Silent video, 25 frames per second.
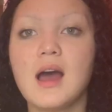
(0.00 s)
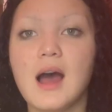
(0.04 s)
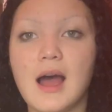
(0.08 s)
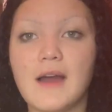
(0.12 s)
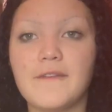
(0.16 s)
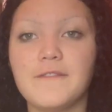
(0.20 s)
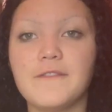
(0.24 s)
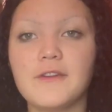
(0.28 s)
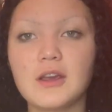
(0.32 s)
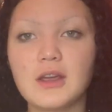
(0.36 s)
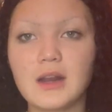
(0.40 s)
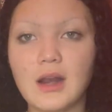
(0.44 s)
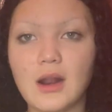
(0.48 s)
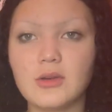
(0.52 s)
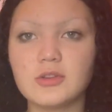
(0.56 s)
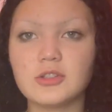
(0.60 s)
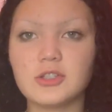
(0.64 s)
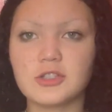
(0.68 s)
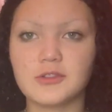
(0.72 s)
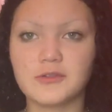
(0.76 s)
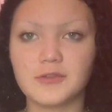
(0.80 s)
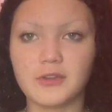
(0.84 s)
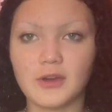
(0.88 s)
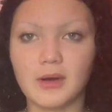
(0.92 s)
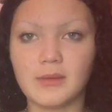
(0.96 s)
I figured I would
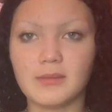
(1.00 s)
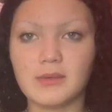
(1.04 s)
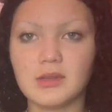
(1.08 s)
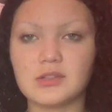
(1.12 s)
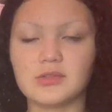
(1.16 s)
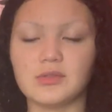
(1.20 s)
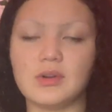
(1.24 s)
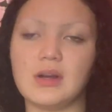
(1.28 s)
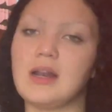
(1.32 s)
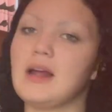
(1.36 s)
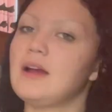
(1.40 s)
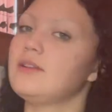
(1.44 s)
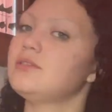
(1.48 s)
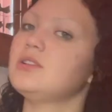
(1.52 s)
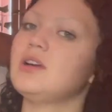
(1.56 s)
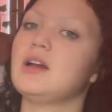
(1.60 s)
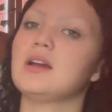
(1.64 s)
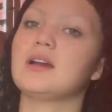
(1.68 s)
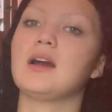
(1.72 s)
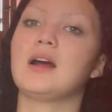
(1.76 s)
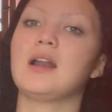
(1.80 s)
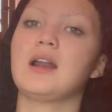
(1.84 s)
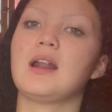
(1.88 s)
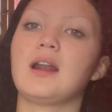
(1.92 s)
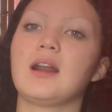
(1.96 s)
just film this right after I
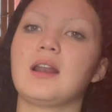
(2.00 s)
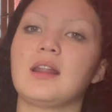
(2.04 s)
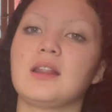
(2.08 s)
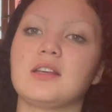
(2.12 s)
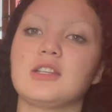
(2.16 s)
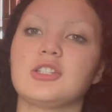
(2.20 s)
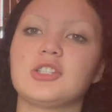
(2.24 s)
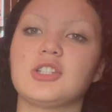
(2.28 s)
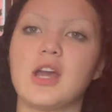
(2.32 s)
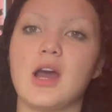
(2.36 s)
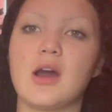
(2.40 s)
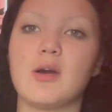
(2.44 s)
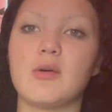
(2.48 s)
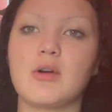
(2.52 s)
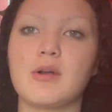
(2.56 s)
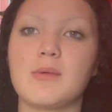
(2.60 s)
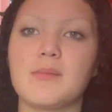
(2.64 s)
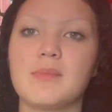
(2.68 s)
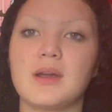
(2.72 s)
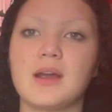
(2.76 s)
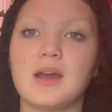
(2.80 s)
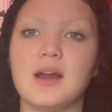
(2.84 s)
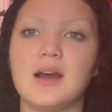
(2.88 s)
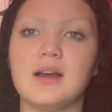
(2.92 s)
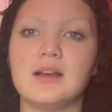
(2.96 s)
got out of the shower
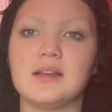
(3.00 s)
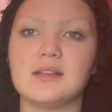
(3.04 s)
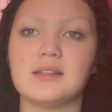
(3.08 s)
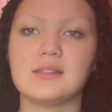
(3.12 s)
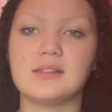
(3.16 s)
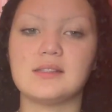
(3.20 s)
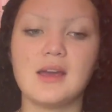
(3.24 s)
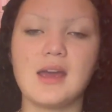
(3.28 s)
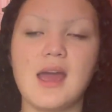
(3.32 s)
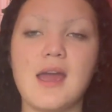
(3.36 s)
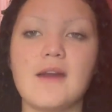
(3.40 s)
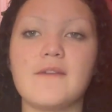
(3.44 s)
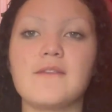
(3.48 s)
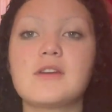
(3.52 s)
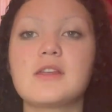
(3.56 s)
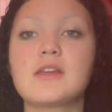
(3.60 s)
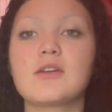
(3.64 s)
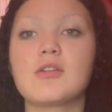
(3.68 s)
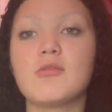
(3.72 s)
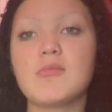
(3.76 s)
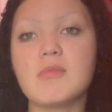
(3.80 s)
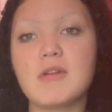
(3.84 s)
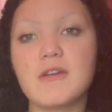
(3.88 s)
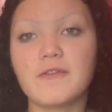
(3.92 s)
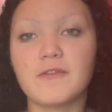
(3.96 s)
because everything
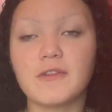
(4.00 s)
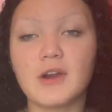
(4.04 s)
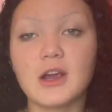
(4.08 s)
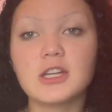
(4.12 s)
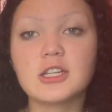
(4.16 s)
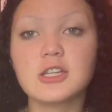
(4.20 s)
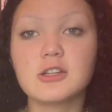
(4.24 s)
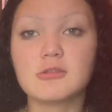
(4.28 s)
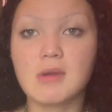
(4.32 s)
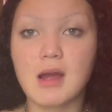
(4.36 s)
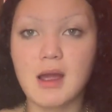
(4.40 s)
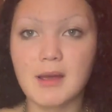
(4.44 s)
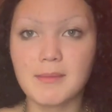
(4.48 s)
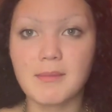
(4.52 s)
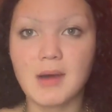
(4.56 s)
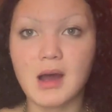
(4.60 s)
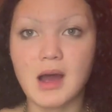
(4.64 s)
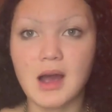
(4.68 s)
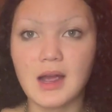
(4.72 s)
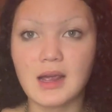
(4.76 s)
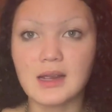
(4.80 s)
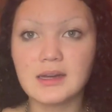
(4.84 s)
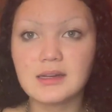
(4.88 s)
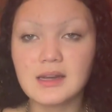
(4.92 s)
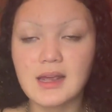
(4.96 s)
would be fresh in my
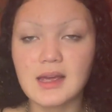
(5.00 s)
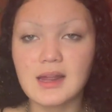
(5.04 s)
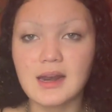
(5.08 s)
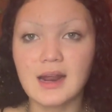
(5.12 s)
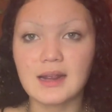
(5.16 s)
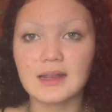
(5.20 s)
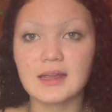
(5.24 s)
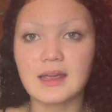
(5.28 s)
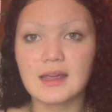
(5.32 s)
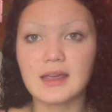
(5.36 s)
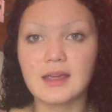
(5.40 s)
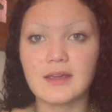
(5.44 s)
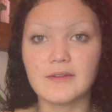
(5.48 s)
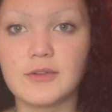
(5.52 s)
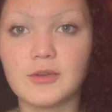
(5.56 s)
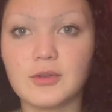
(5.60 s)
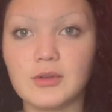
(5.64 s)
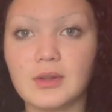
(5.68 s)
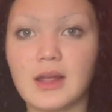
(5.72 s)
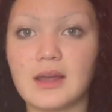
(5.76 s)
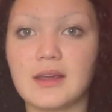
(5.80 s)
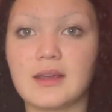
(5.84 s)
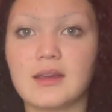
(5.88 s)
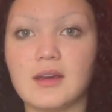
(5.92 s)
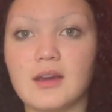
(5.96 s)
mind and I can give you,
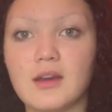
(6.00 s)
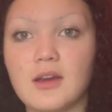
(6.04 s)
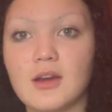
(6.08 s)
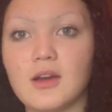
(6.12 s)
like,